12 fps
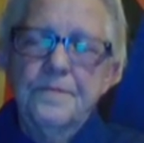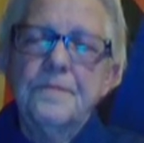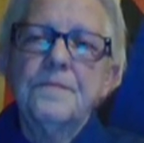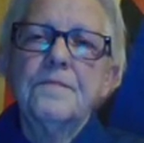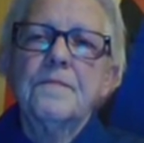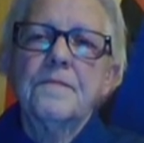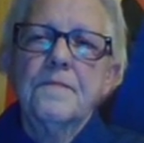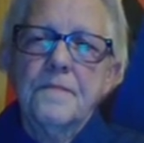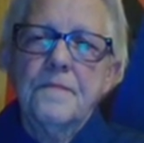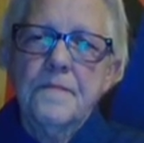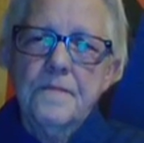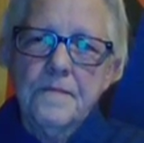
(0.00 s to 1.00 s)

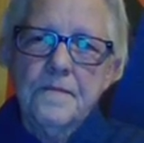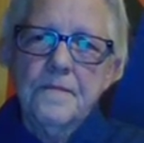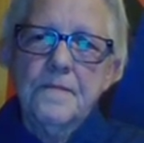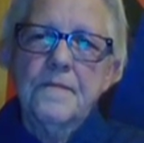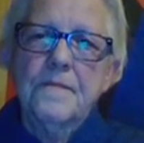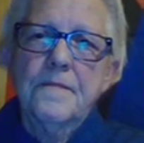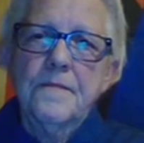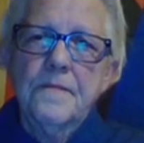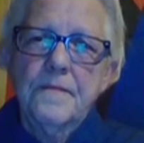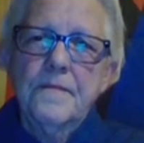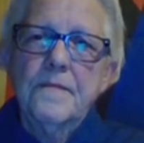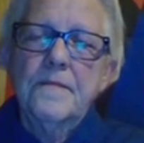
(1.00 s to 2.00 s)

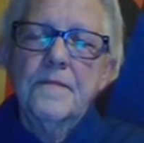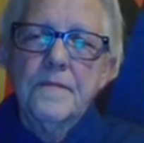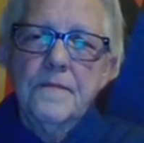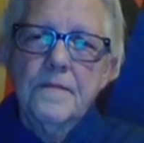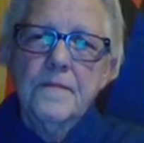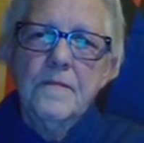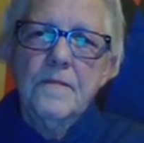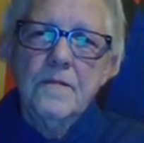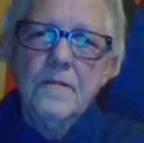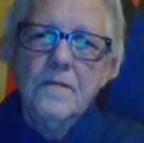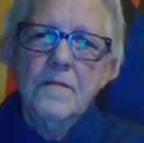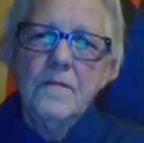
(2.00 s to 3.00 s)

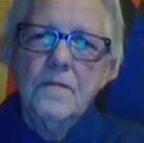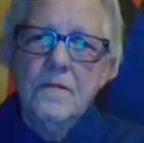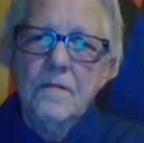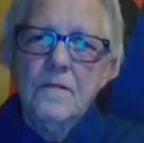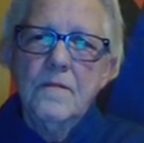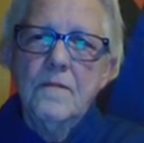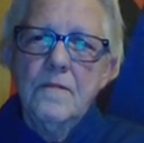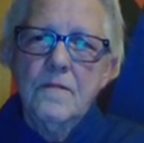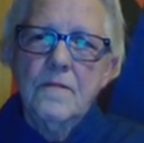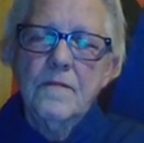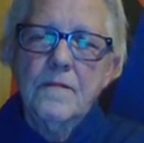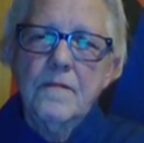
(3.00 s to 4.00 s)

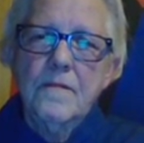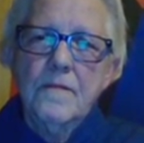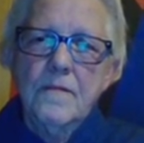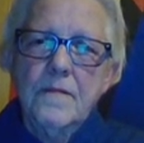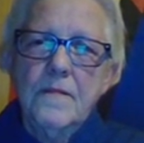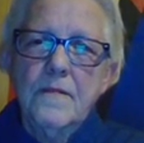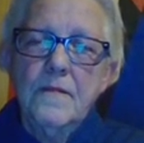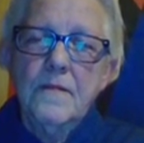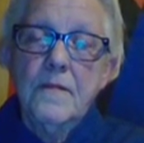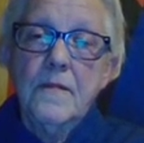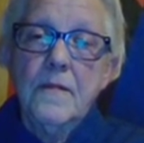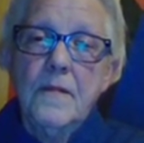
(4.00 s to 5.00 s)

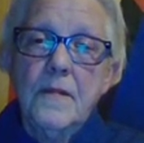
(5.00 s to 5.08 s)
(not speaking)